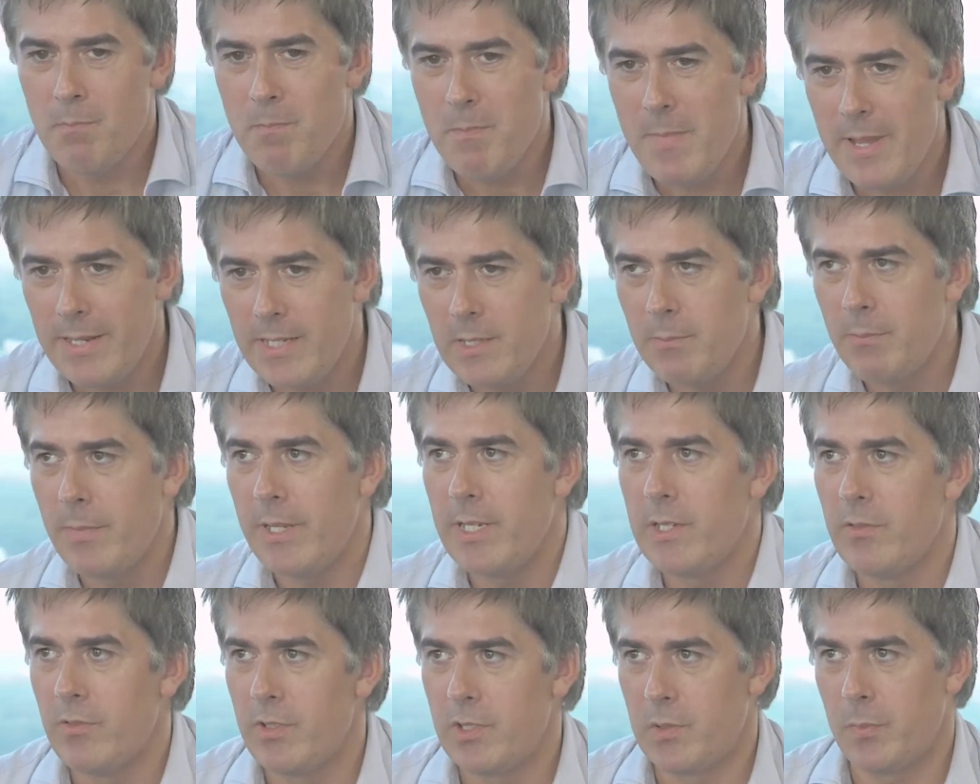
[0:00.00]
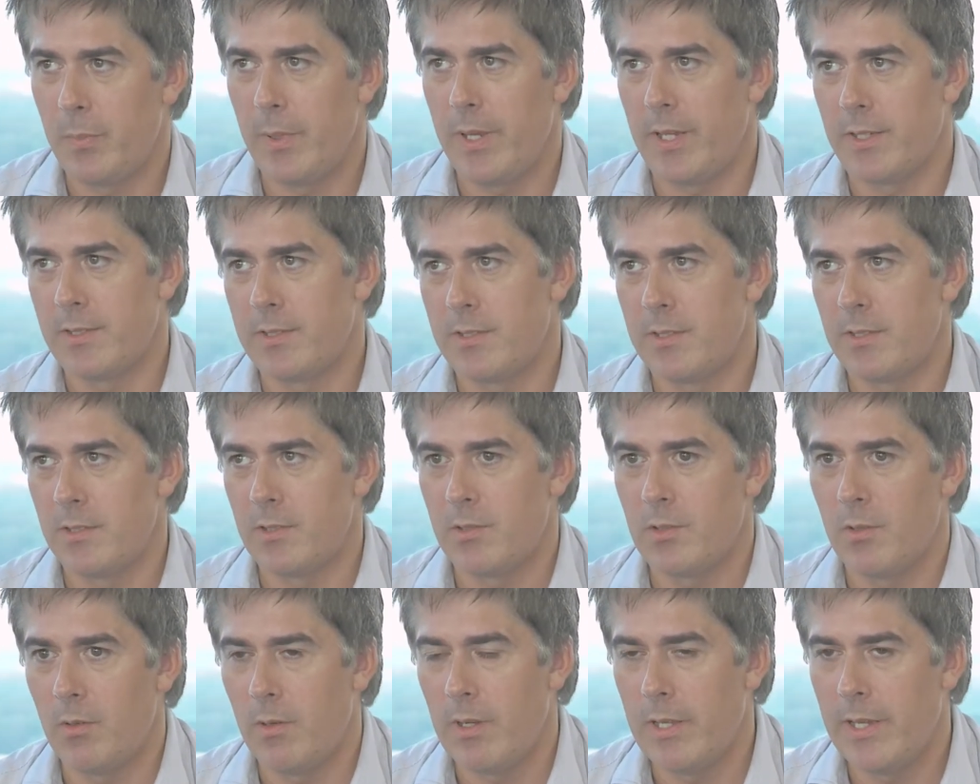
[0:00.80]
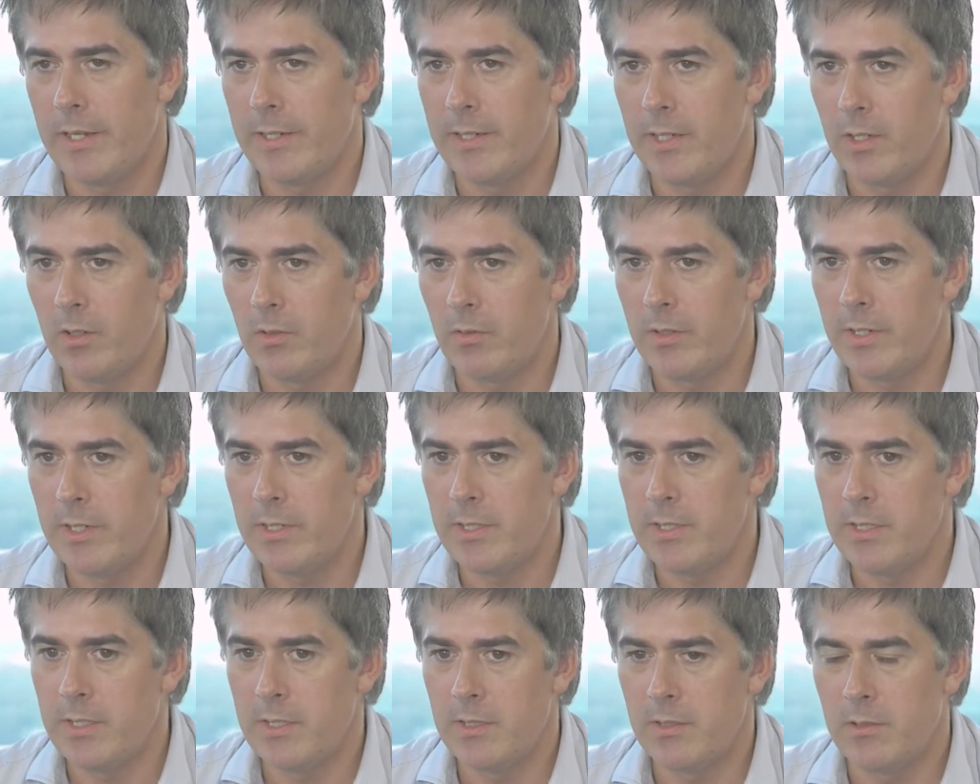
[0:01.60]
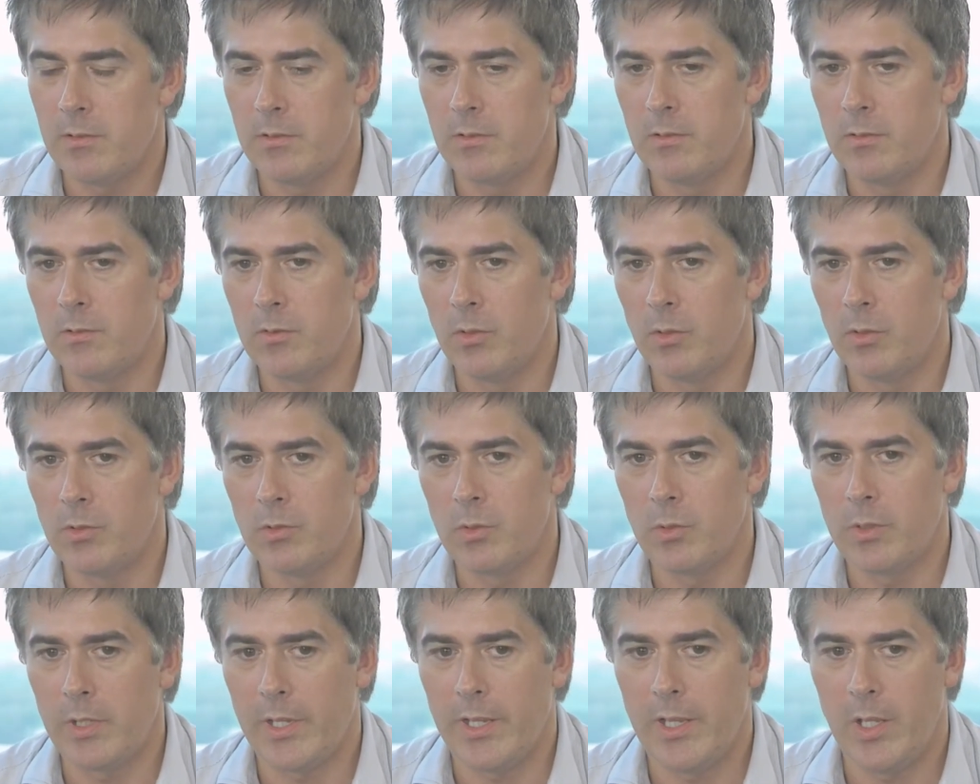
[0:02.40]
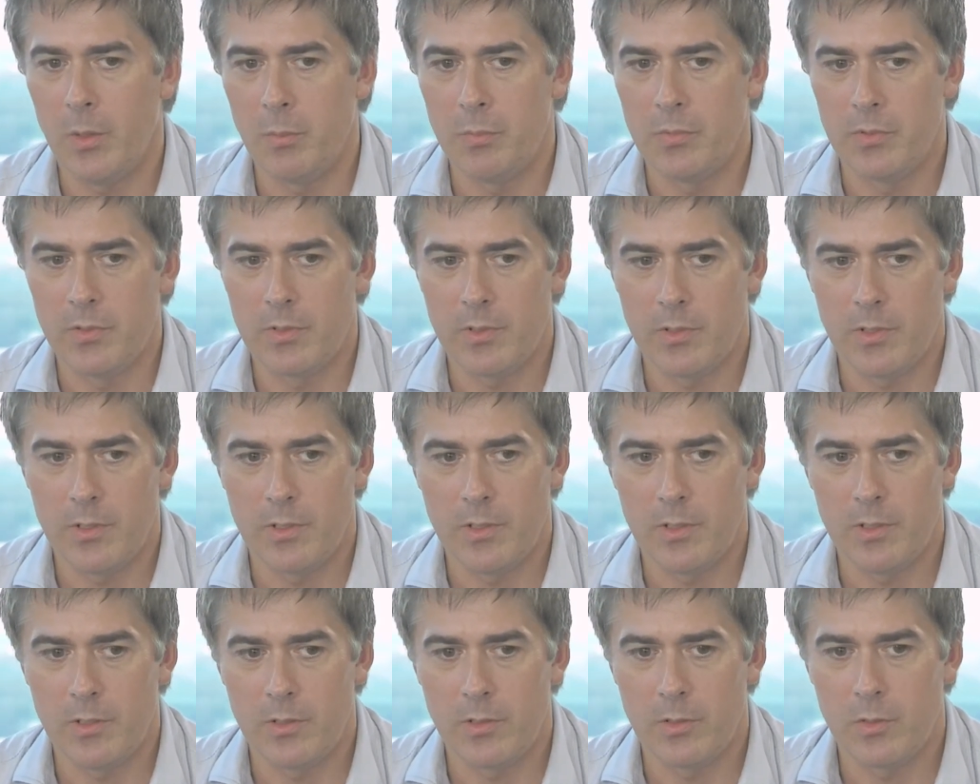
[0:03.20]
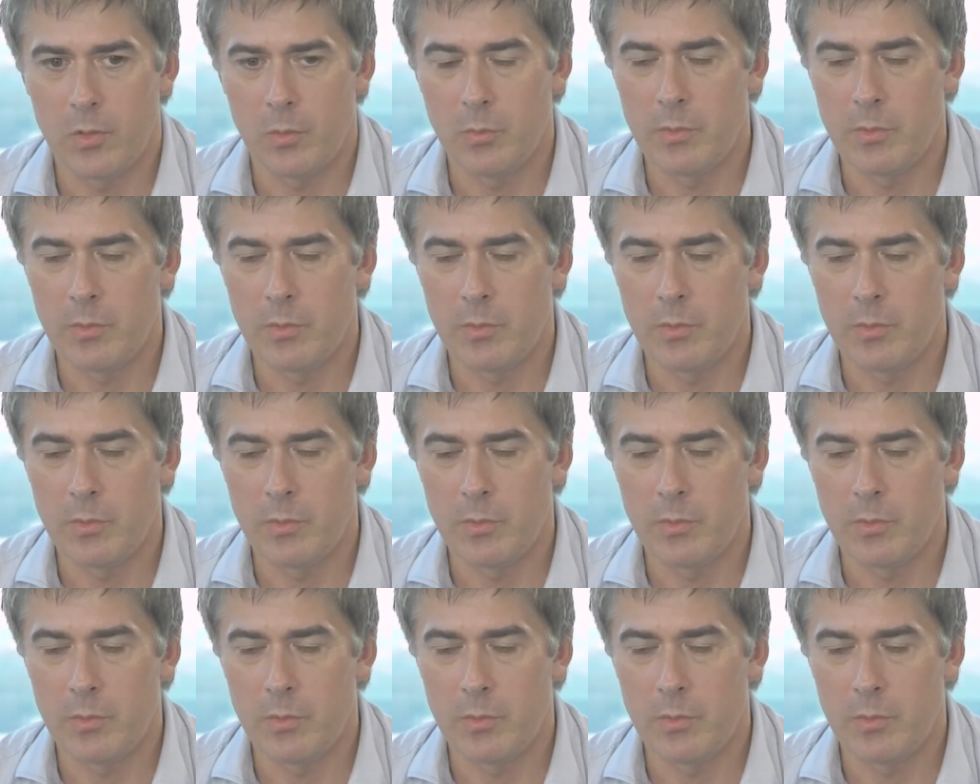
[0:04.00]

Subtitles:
many, many respects. So like I already told you, it helps the